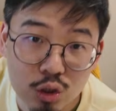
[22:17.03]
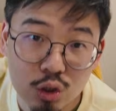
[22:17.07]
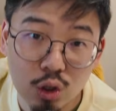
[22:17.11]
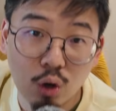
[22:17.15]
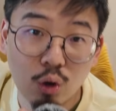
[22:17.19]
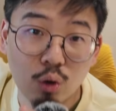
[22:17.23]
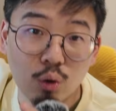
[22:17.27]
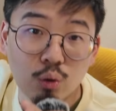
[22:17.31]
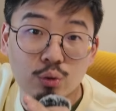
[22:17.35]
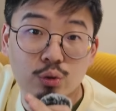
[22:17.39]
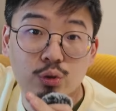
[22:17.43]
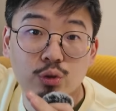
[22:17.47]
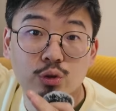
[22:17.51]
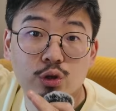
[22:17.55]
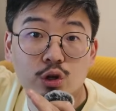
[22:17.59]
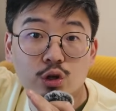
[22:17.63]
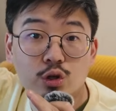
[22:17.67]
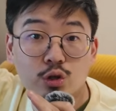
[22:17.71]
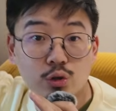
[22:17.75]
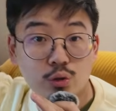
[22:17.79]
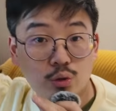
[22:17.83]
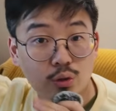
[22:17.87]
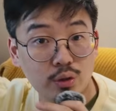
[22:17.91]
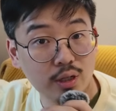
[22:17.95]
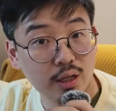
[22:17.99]
So to
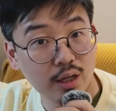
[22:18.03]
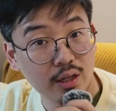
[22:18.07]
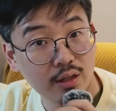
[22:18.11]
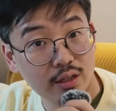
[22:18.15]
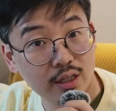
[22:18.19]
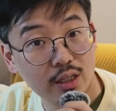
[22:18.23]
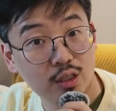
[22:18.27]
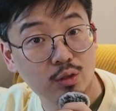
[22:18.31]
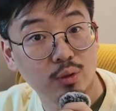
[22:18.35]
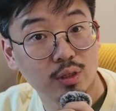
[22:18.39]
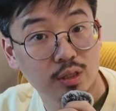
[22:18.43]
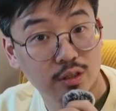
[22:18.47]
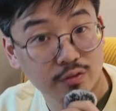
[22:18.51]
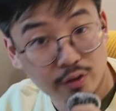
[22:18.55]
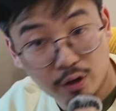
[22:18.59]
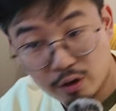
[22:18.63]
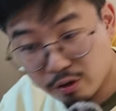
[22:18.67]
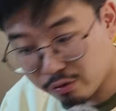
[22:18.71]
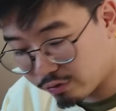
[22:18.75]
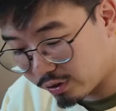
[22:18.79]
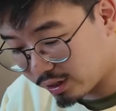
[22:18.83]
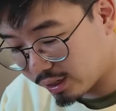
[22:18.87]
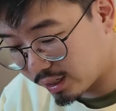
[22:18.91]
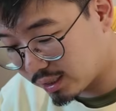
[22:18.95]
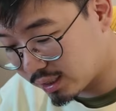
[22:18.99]
conclude, this was a
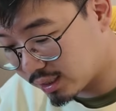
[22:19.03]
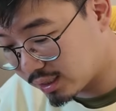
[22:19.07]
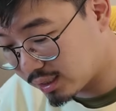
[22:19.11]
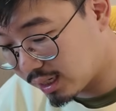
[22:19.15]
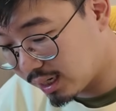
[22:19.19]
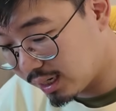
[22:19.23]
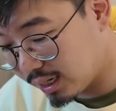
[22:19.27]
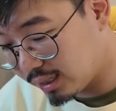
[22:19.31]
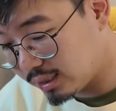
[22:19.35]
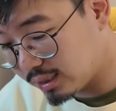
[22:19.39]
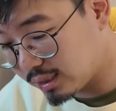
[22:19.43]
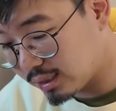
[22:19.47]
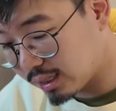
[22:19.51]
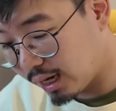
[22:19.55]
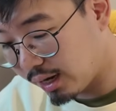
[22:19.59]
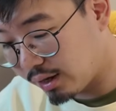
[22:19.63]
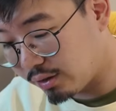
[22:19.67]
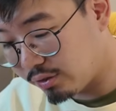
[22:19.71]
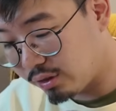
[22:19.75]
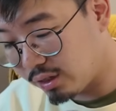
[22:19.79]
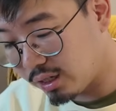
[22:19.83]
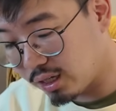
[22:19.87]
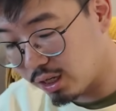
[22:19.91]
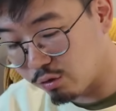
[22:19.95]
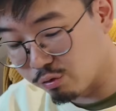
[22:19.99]
very fun exercise.
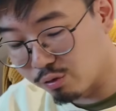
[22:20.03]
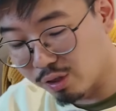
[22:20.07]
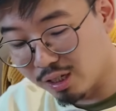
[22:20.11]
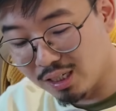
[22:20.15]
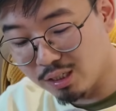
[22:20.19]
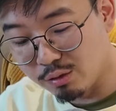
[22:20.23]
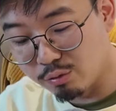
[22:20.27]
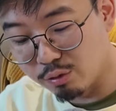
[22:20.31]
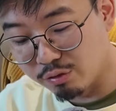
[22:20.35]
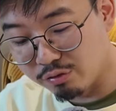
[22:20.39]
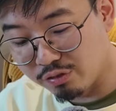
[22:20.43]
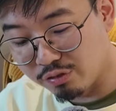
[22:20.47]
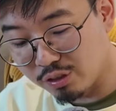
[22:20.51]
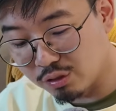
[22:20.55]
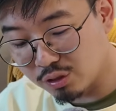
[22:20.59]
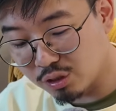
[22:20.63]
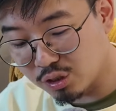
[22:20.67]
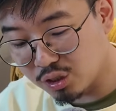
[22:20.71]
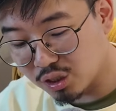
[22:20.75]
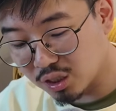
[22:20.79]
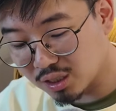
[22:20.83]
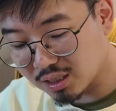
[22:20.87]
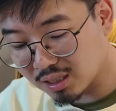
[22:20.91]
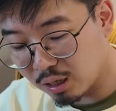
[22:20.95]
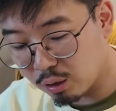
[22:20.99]
I think it really
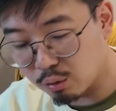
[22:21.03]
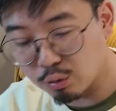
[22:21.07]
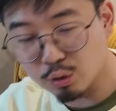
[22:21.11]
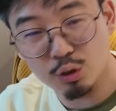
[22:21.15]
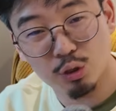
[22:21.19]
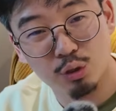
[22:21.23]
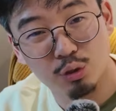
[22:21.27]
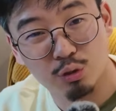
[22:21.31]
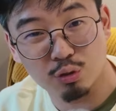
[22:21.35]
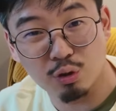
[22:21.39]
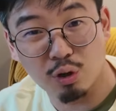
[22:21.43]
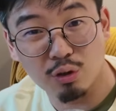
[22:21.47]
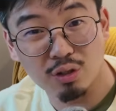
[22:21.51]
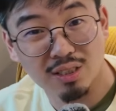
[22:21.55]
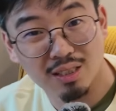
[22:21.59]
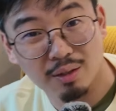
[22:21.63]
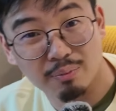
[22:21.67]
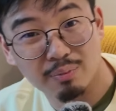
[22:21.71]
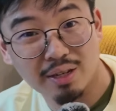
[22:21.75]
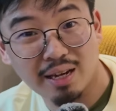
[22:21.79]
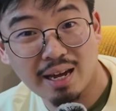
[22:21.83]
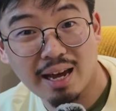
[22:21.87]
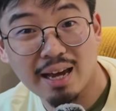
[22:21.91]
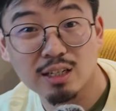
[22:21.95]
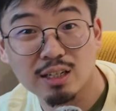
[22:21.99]
reveals just how strong
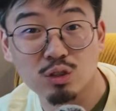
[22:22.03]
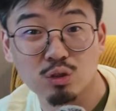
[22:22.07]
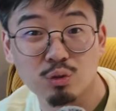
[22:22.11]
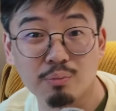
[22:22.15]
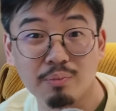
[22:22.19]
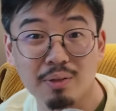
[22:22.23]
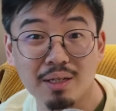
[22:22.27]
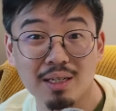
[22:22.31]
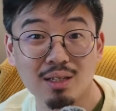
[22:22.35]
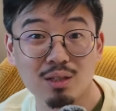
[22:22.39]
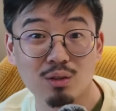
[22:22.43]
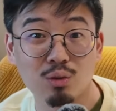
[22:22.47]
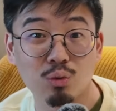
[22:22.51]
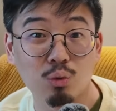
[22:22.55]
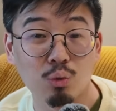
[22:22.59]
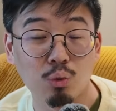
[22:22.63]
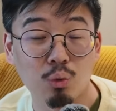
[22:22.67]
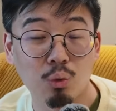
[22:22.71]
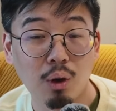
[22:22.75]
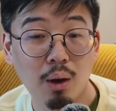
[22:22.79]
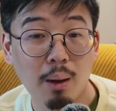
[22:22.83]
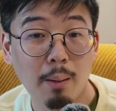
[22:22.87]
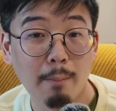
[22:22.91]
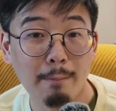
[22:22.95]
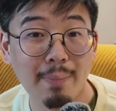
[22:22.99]
something has to be
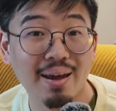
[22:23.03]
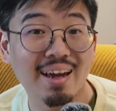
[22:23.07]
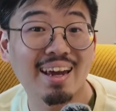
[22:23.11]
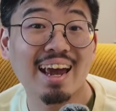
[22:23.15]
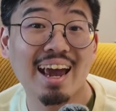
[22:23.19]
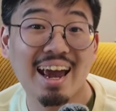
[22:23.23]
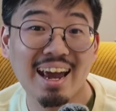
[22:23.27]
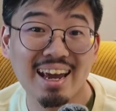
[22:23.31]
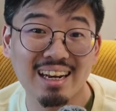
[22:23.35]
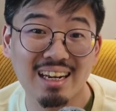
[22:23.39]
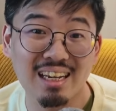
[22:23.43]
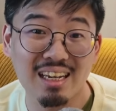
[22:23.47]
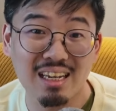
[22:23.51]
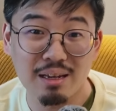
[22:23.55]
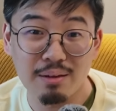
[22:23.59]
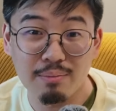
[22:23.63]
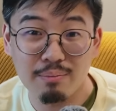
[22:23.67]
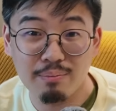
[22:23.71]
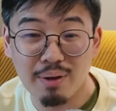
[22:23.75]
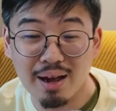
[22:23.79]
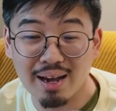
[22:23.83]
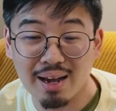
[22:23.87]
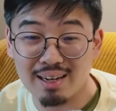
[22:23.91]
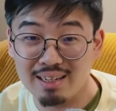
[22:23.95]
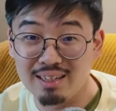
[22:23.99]
to make any
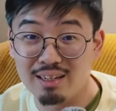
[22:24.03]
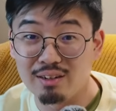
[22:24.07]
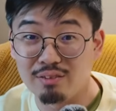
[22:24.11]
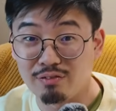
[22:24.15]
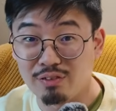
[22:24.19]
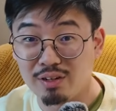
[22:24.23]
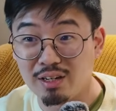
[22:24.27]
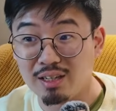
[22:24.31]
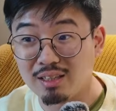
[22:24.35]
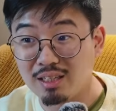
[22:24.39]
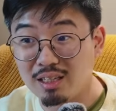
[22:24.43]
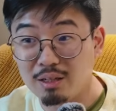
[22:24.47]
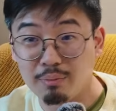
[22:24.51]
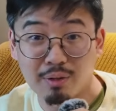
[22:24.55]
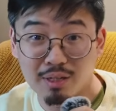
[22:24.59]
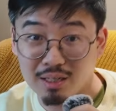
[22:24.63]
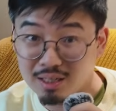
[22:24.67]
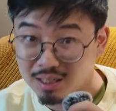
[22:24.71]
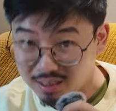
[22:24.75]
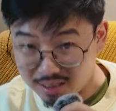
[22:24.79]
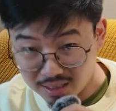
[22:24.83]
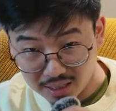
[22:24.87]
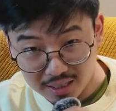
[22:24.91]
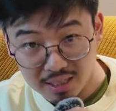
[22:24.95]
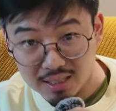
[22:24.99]
impact in Infinity,
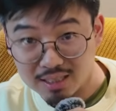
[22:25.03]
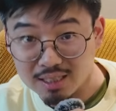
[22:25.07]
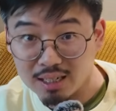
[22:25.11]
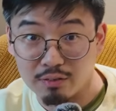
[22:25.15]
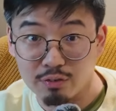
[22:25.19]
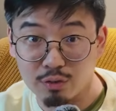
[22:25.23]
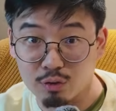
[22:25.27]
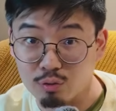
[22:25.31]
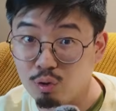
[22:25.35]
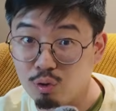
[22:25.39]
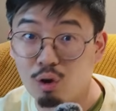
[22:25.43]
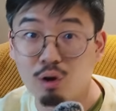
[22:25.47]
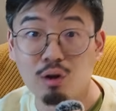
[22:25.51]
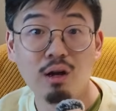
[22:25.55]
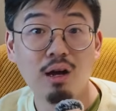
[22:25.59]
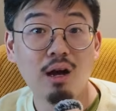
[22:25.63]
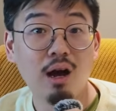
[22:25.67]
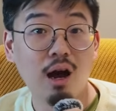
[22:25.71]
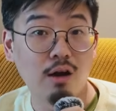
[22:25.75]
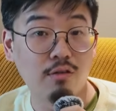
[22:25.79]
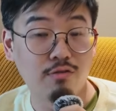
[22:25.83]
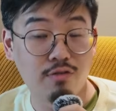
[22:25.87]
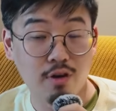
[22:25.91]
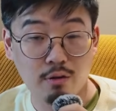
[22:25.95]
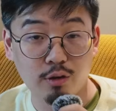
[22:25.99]
because it is, after all,
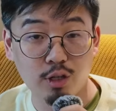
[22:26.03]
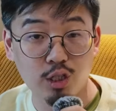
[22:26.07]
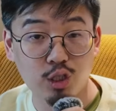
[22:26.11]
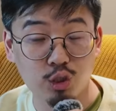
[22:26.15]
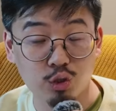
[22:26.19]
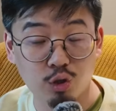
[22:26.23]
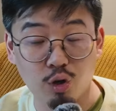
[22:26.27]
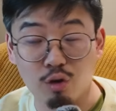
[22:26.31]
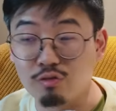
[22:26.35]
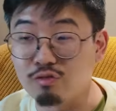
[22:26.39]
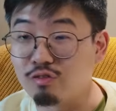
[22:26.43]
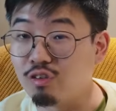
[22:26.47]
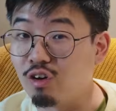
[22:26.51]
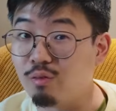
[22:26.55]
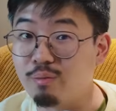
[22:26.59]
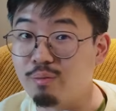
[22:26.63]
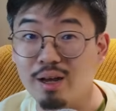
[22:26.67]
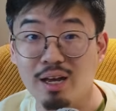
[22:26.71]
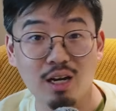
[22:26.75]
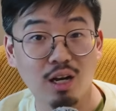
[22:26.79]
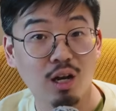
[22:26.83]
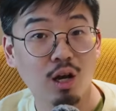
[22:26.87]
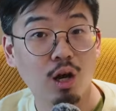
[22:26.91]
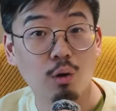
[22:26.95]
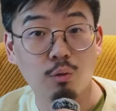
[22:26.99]
a very strong
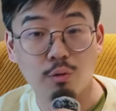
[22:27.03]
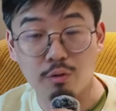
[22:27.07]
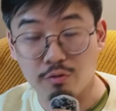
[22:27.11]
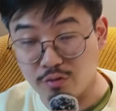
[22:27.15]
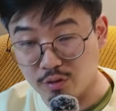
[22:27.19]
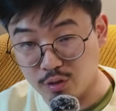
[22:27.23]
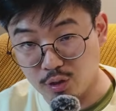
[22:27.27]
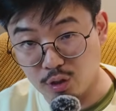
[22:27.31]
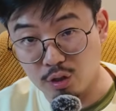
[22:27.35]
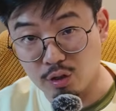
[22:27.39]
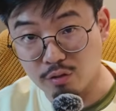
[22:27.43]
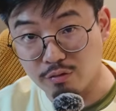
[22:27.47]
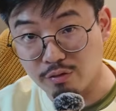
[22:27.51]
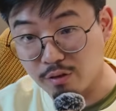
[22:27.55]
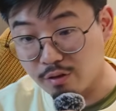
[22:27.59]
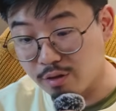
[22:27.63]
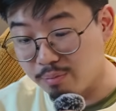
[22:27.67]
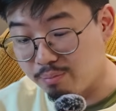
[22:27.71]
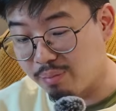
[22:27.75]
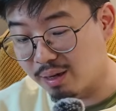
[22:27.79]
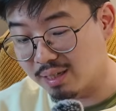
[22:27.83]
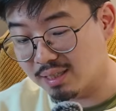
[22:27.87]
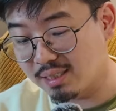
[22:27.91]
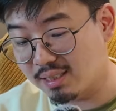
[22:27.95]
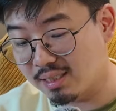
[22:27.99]
format with a lot of
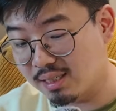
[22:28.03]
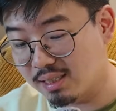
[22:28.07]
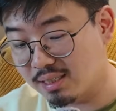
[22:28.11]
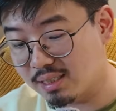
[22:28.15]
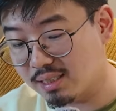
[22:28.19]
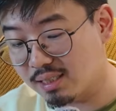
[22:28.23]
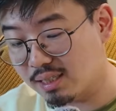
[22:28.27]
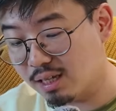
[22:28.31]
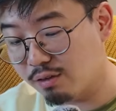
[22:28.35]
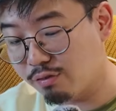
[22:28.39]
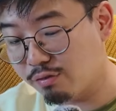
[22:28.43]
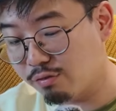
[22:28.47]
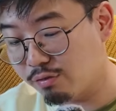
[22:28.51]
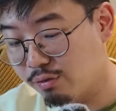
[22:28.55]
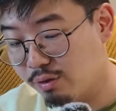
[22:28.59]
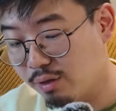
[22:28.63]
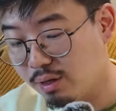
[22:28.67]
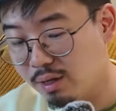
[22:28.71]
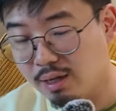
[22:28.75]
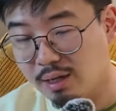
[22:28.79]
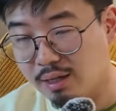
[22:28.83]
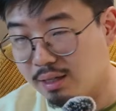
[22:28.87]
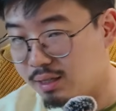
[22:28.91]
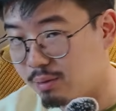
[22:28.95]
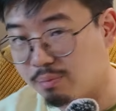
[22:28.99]
very busted stuff.
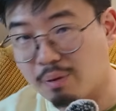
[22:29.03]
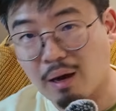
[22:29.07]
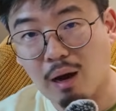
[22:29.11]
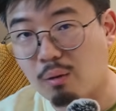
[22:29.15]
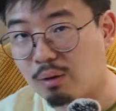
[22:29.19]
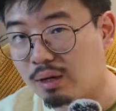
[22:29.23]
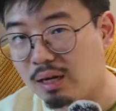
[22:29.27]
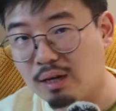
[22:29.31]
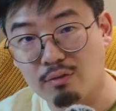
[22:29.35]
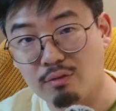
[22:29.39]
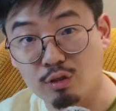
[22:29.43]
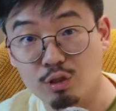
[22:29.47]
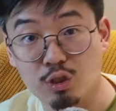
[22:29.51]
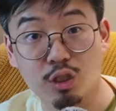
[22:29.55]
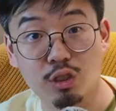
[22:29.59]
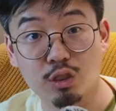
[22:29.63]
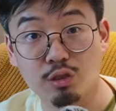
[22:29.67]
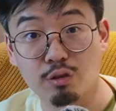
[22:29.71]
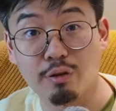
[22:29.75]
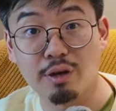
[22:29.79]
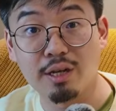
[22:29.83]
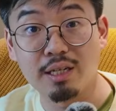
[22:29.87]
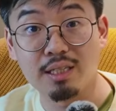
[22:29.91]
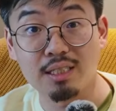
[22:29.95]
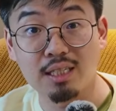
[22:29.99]
The power level is
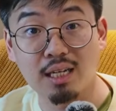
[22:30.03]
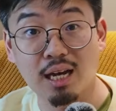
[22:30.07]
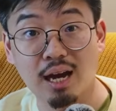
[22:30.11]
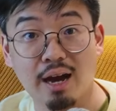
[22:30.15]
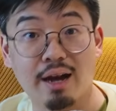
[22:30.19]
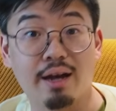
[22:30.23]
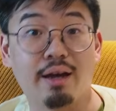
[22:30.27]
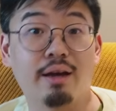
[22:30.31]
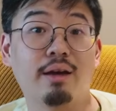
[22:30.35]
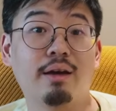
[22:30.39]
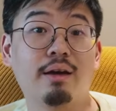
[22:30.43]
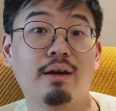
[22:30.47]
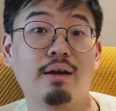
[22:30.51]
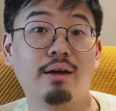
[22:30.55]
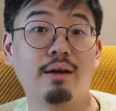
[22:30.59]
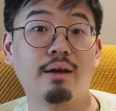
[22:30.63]
just crazy high.